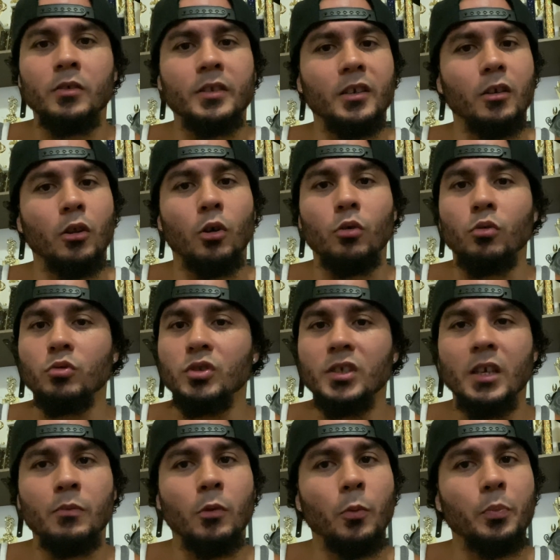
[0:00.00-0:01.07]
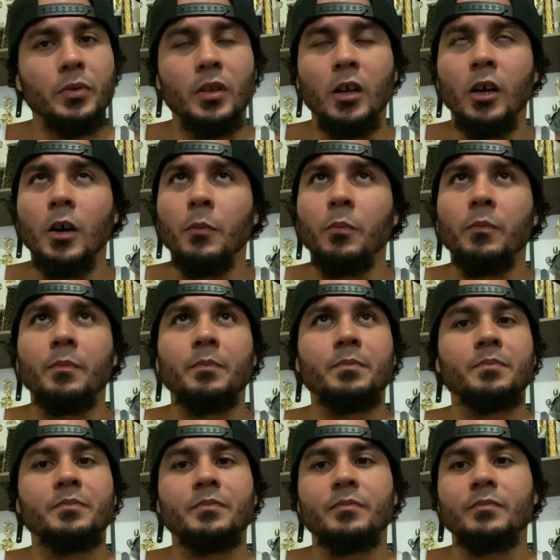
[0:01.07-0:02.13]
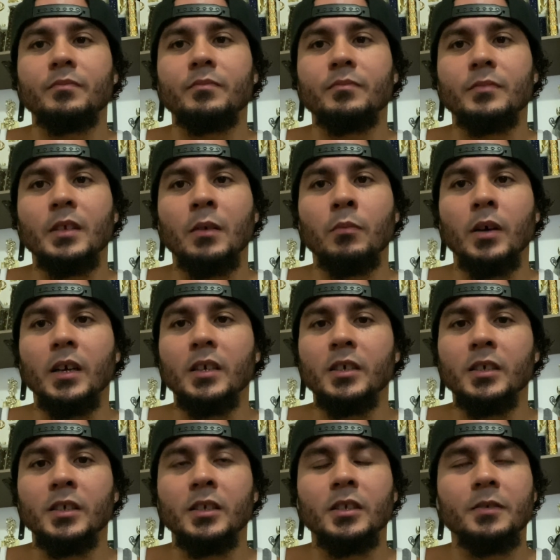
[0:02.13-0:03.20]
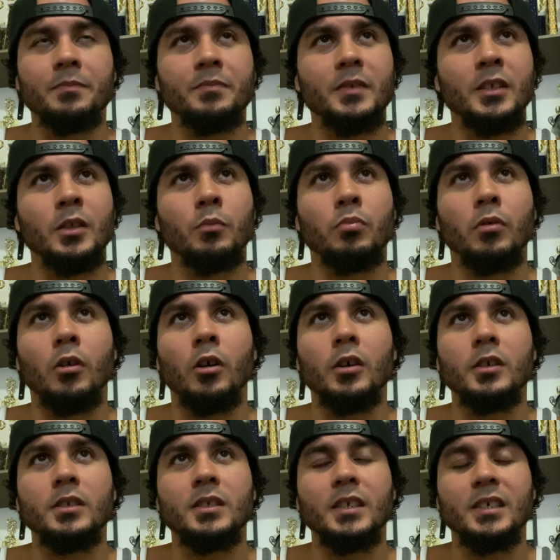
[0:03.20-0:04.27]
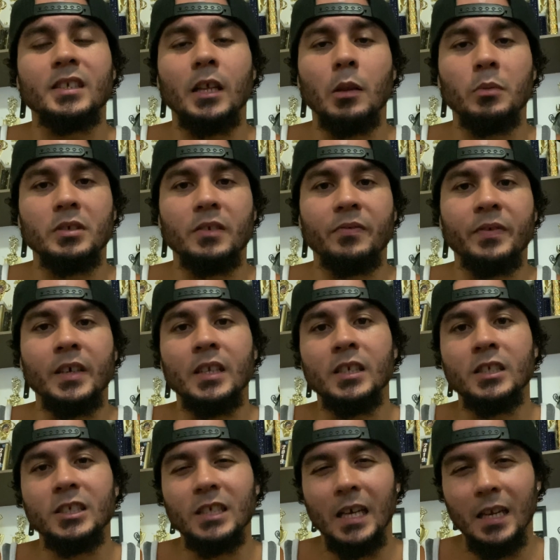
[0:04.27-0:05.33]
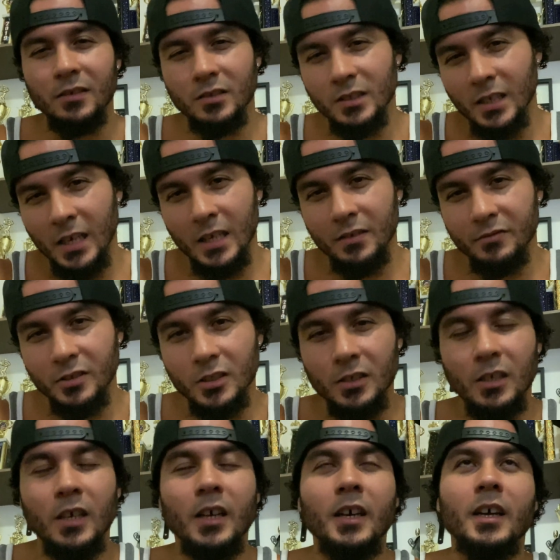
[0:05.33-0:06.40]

Then a local gym opened up in my hood in the Bronx, 6 Elements of Fitness. Shout out to Donovan.